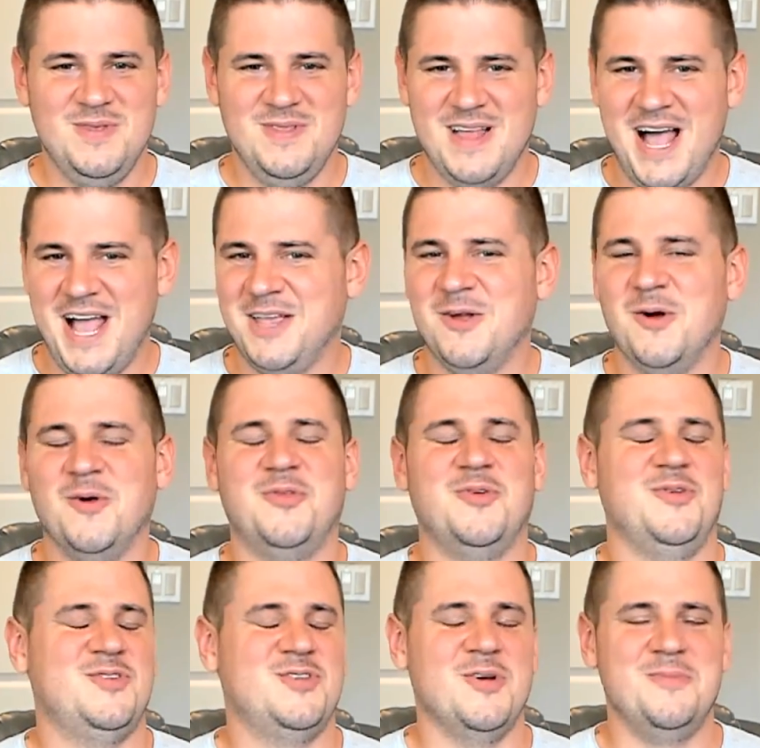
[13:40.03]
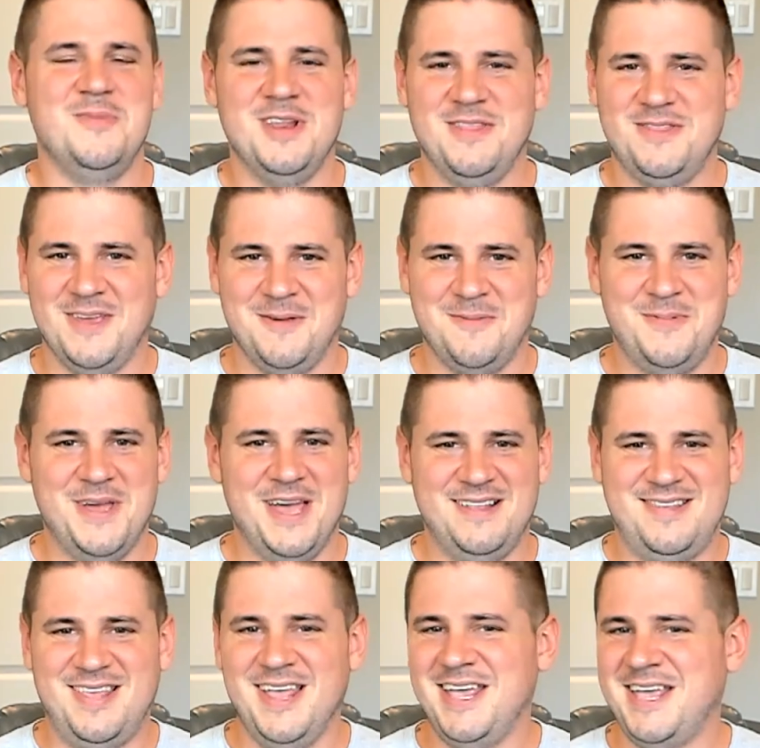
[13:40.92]
I go through so many
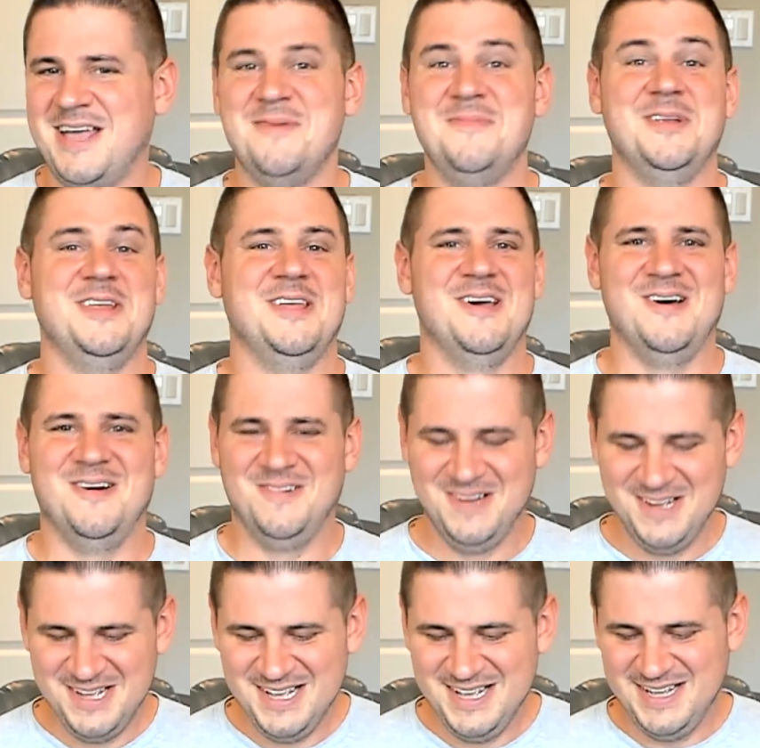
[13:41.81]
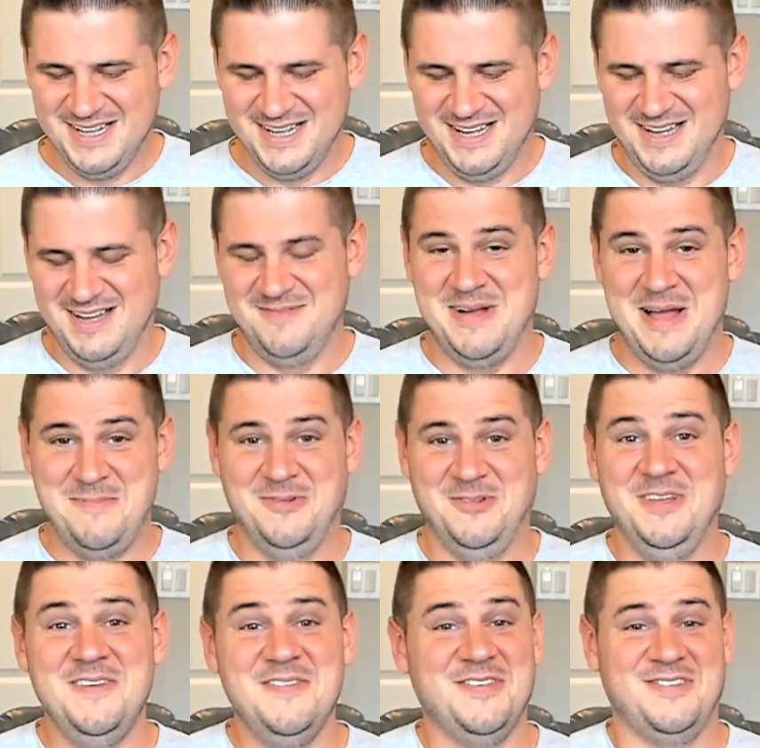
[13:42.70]
ThinkPads, they come and go. I
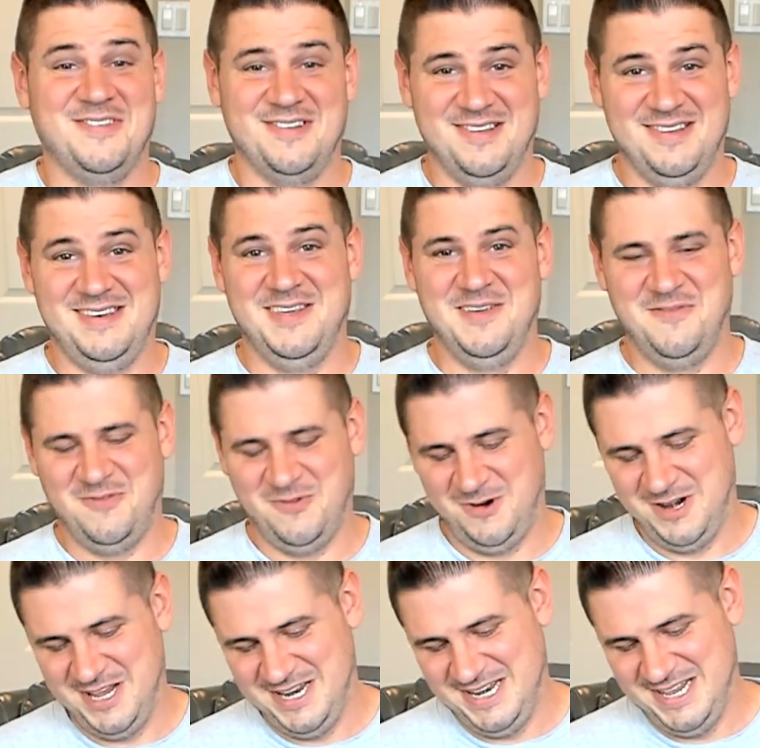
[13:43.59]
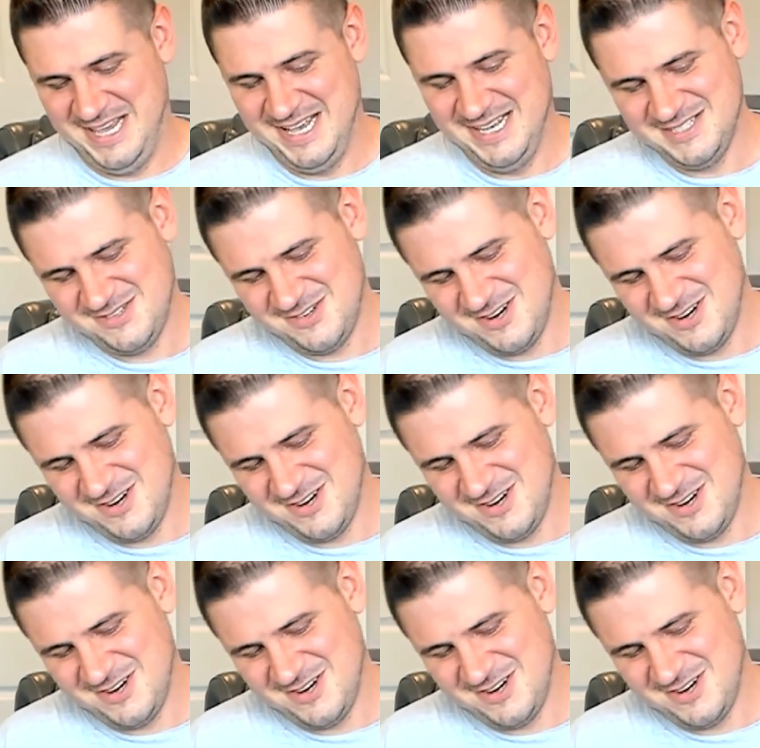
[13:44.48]
believe this is the T490S,